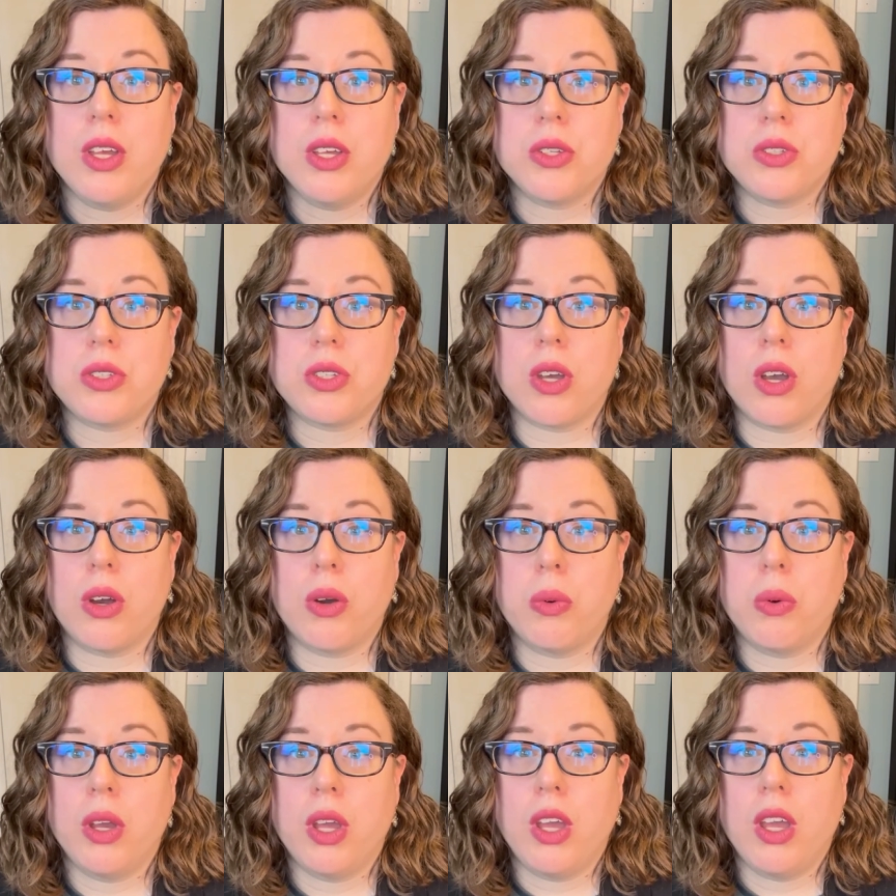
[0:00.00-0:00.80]

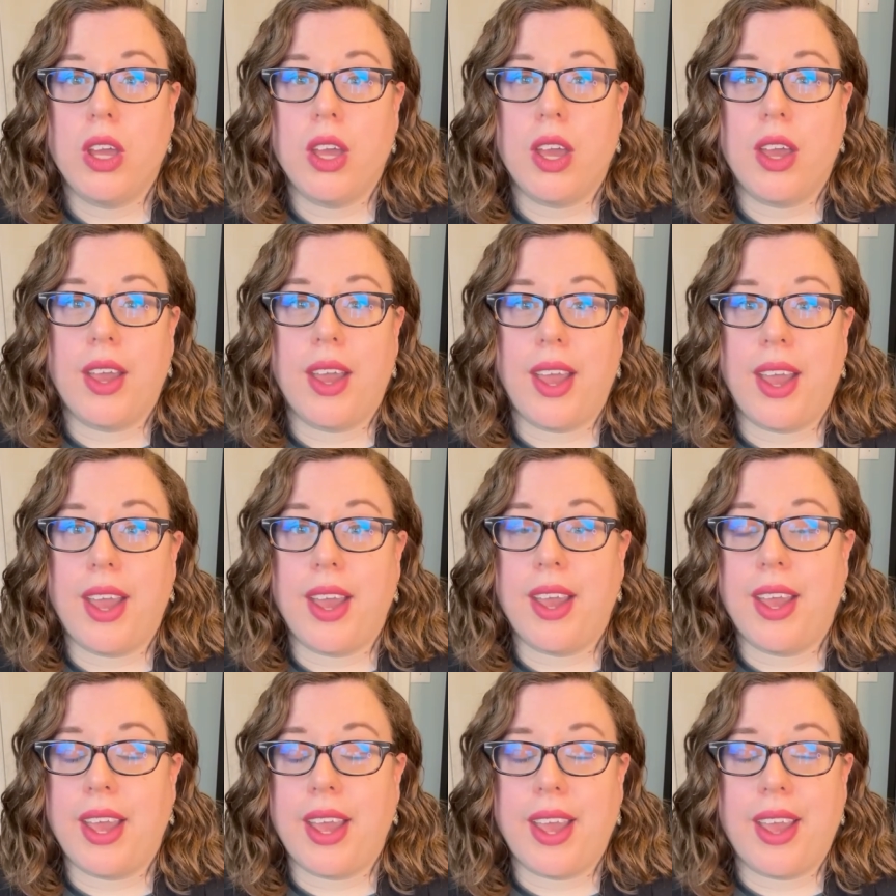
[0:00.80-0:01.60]
So
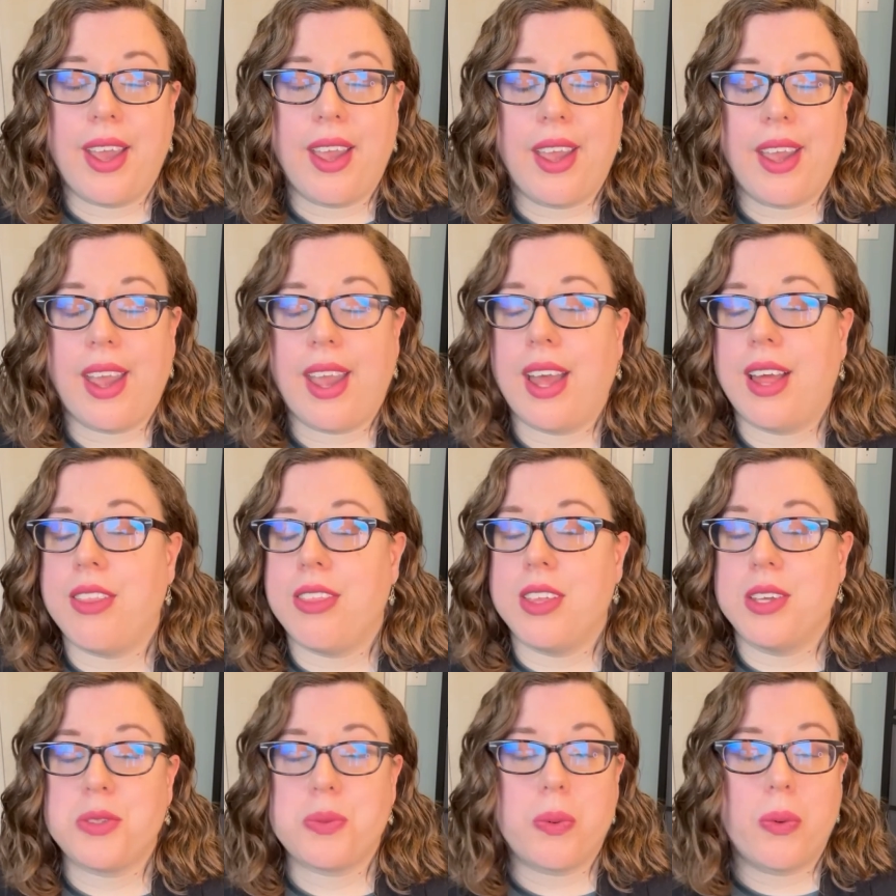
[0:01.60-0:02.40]

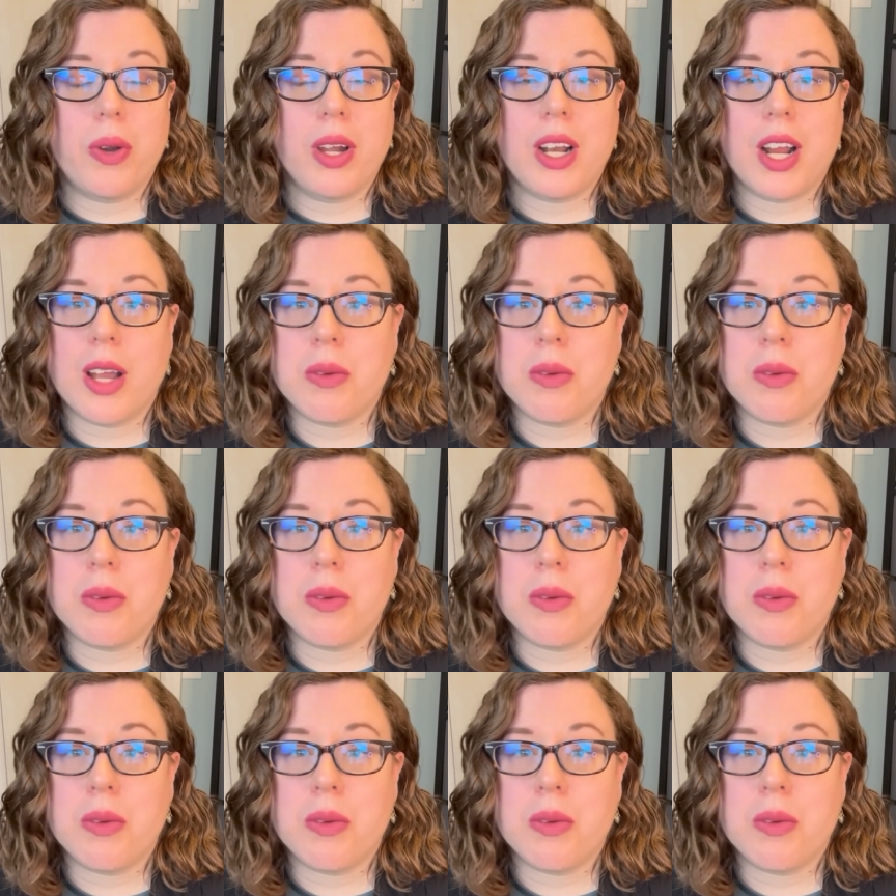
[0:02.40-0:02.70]
at this point,